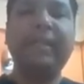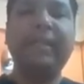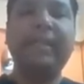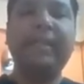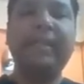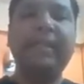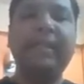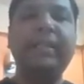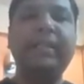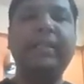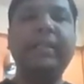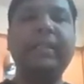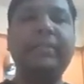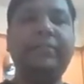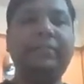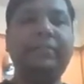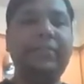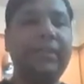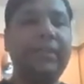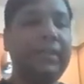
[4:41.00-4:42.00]
early
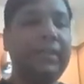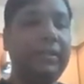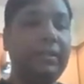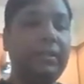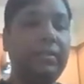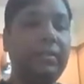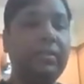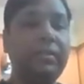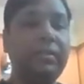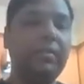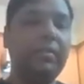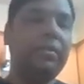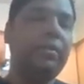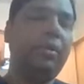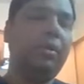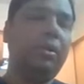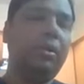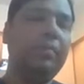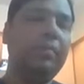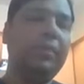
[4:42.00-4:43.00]
if there is
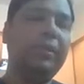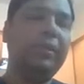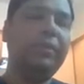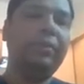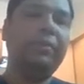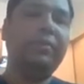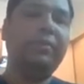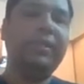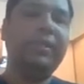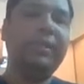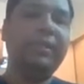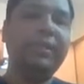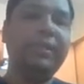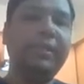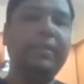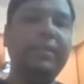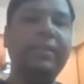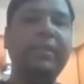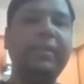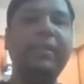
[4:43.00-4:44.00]
not much of
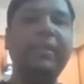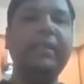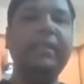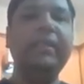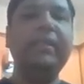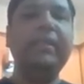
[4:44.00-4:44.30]
dyssynchrony,